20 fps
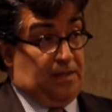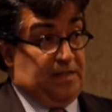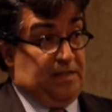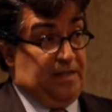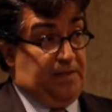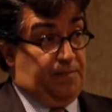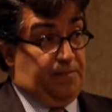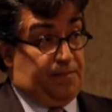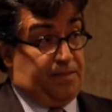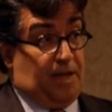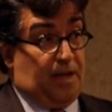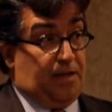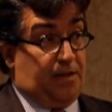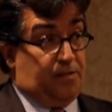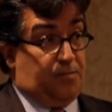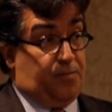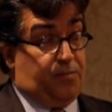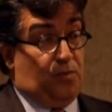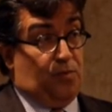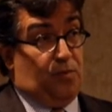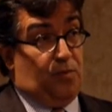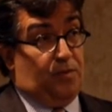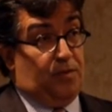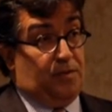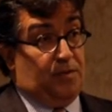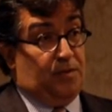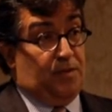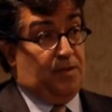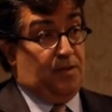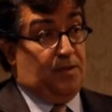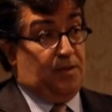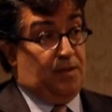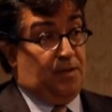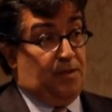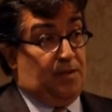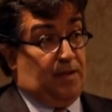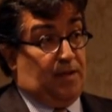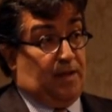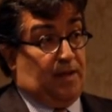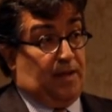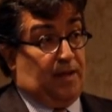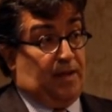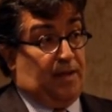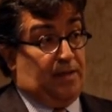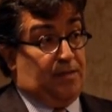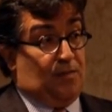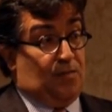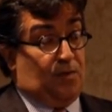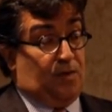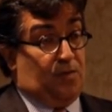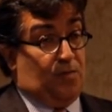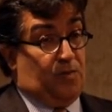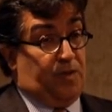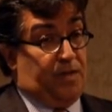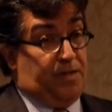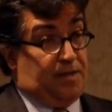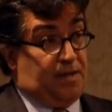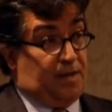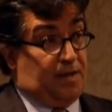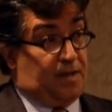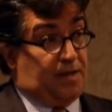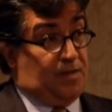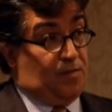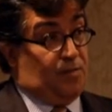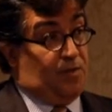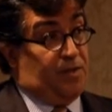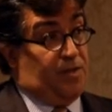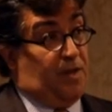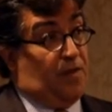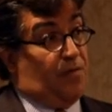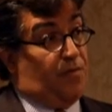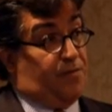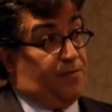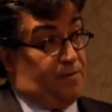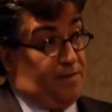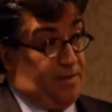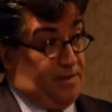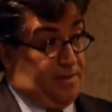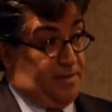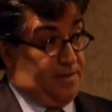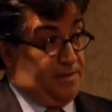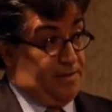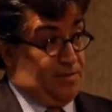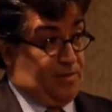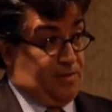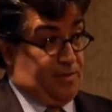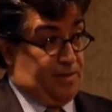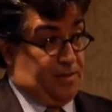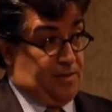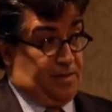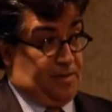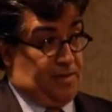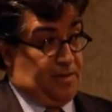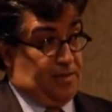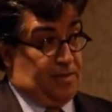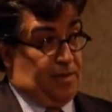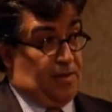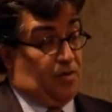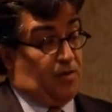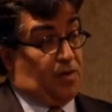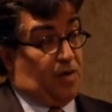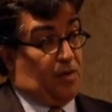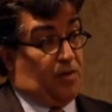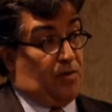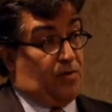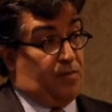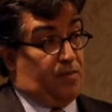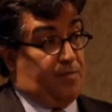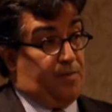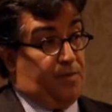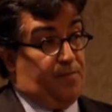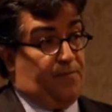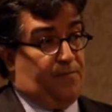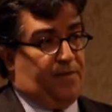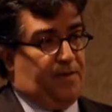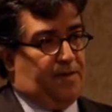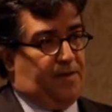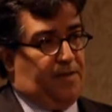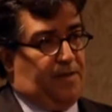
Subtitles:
deep talent pool. And when we interacted with the authorities, with the local government,